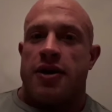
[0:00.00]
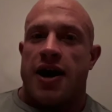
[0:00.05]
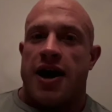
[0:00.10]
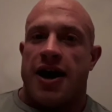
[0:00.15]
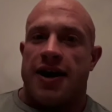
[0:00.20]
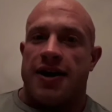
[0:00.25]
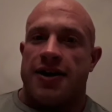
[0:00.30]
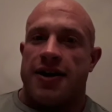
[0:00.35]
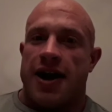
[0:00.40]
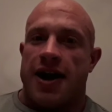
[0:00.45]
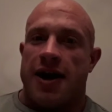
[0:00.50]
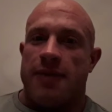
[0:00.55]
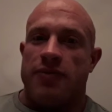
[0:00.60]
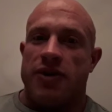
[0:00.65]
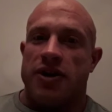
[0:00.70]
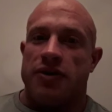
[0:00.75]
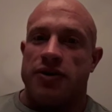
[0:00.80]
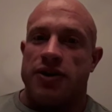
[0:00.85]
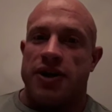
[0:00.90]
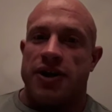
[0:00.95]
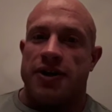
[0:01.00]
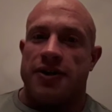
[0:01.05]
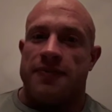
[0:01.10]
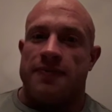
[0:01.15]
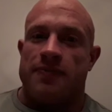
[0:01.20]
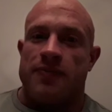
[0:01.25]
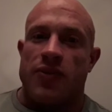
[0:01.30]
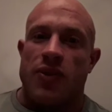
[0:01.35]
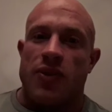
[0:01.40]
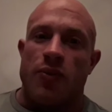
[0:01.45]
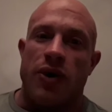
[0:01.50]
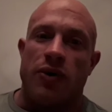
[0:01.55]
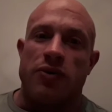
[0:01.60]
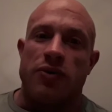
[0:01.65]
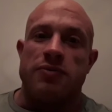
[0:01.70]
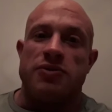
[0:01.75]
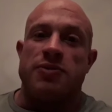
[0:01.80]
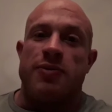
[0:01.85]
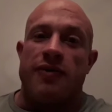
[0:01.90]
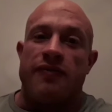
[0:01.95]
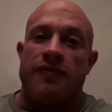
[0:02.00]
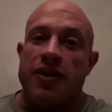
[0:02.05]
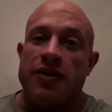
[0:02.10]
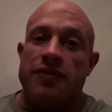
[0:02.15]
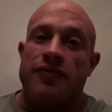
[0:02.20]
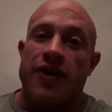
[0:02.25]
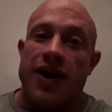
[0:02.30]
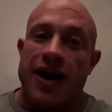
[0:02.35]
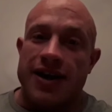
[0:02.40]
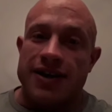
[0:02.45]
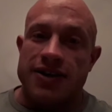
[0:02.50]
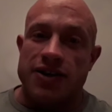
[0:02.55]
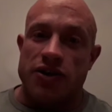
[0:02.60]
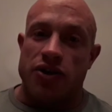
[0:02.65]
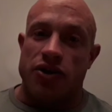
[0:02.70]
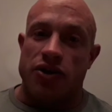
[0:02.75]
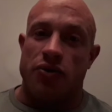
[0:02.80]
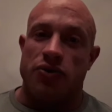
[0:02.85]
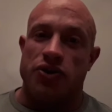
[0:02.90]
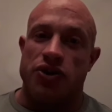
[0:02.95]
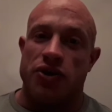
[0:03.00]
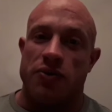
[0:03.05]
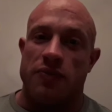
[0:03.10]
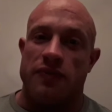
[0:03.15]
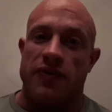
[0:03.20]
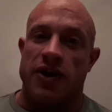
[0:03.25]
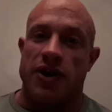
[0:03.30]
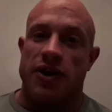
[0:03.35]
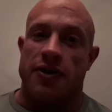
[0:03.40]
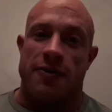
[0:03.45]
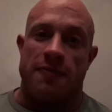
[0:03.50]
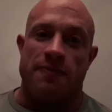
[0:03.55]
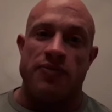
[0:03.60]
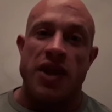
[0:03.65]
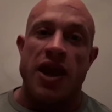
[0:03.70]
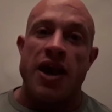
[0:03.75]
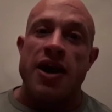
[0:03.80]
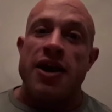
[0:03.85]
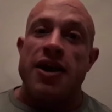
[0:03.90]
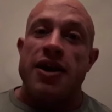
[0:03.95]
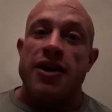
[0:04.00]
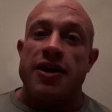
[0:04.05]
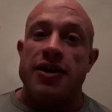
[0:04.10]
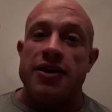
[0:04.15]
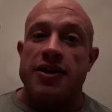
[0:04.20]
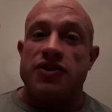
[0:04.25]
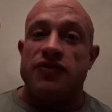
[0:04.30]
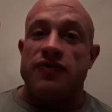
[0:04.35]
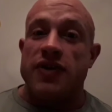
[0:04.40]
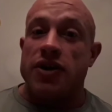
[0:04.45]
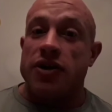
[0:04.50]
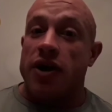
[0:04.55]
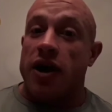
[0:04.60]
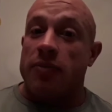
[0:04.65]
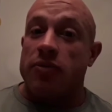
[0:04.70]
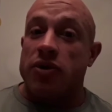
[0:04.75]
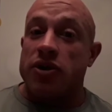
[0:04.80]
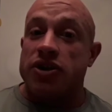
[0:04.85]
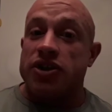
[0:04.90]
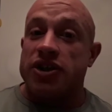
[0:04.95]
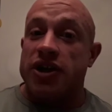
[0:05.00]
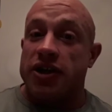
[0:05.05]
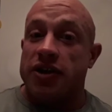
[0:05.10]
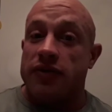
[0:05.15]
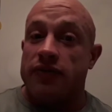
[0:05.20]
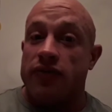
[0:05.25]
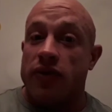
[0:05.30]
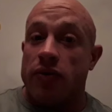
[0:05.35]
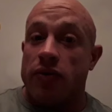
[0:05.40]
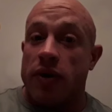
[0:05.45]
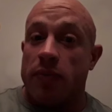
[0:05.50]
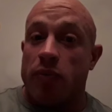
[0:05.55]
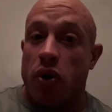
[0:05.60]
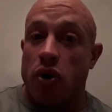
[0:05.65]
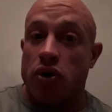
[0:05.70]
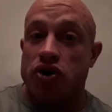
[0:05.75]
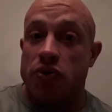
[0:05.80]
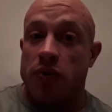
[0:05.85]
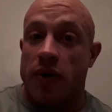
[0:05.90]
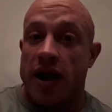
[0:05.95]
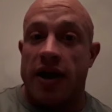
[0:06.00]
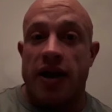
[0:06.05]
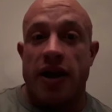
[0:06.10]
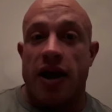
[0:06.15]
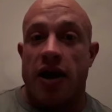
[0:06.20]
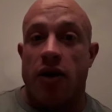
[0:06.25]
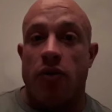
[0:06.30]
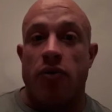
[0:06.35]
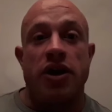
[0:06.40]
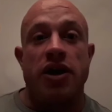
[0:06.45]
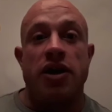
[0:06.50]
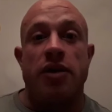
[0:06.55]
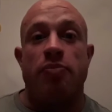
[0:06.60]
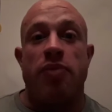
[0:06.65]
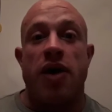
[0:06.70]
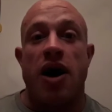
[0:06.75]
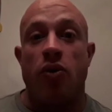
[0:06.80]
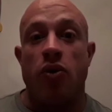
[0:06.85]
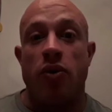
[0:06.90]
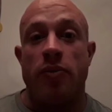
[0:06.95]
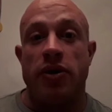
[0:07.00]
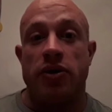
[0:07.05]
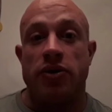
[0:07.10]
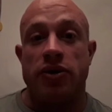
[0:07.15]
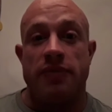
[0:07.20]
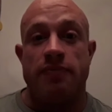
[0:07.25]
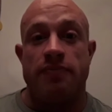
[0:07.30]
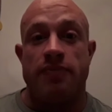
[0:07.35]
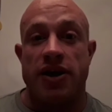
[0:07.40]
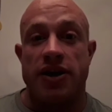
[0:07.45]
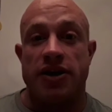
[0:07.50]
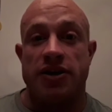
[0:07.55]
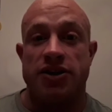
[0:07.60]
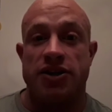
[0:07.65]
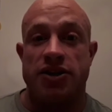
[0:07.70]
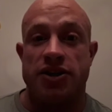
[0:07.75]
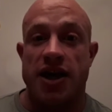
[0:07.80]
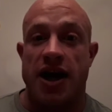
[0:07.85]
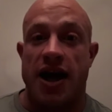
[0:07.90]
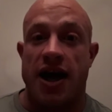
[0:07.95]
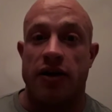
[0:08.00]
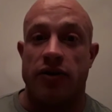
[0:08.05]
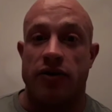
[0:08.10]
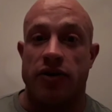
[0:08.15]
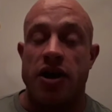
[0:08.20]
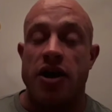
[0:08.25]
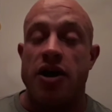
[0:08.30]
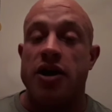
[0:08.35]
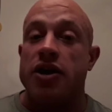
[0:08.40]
Hi, I'm Neil Deaton. Welcome to my very first YouTube video. In this video I'm going to take you through a push workout in a power building based style.